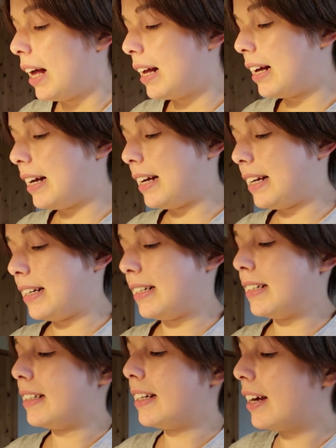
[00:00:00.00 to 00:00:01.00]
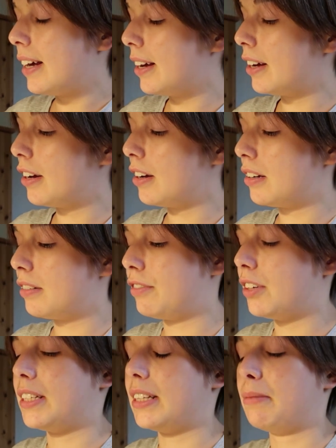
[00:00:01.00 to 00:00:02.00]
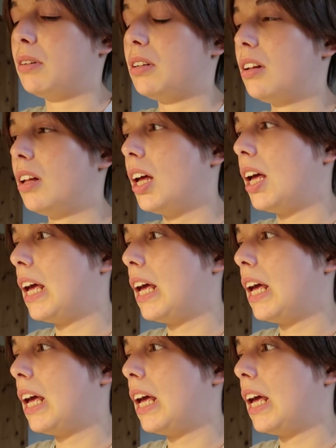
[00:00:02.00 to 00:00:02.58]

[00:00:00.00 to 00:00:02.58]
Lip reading: And for example,